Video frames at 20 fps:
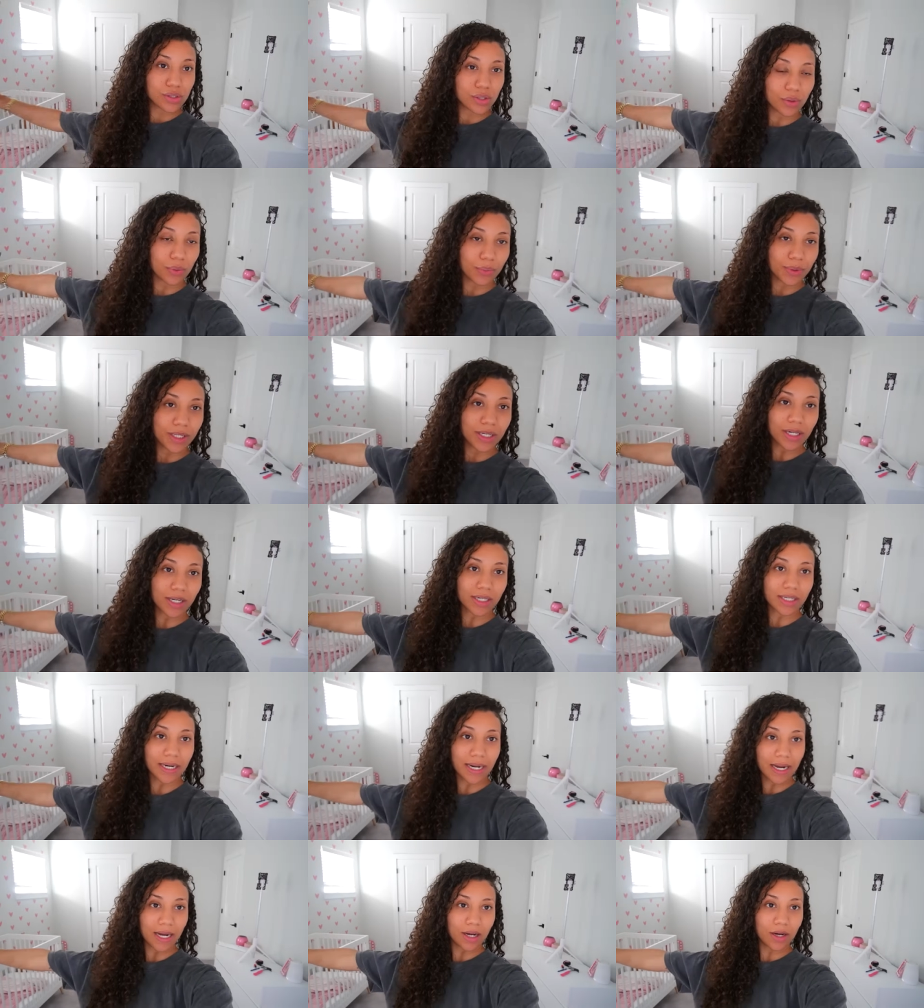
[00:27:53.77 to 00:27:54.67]
so we are
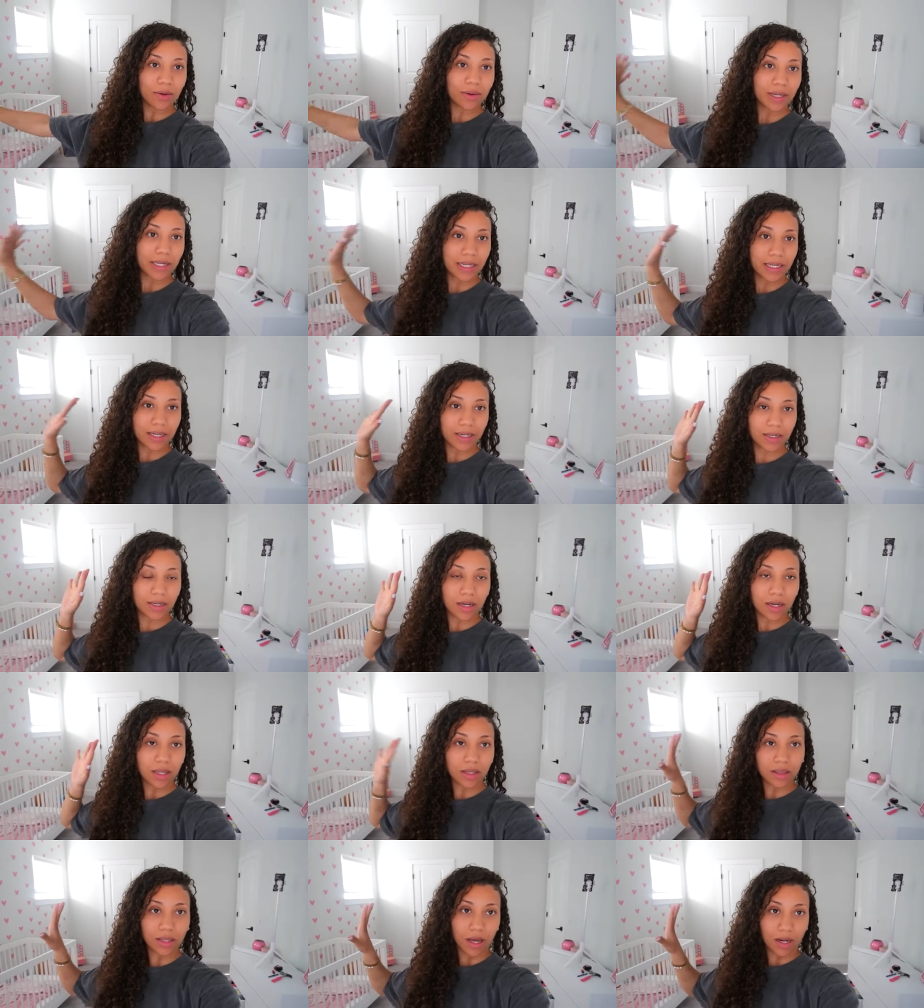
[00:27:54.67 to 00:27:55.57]
now in
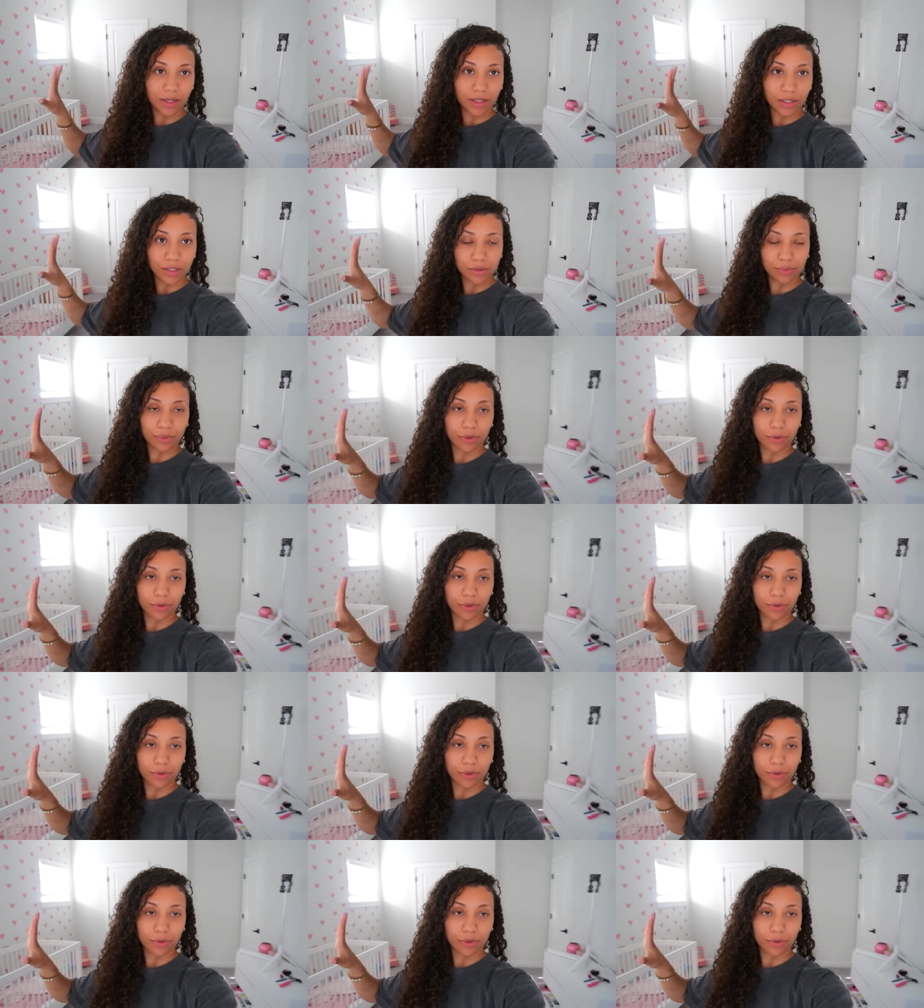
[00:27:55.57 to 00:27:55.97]
Alani's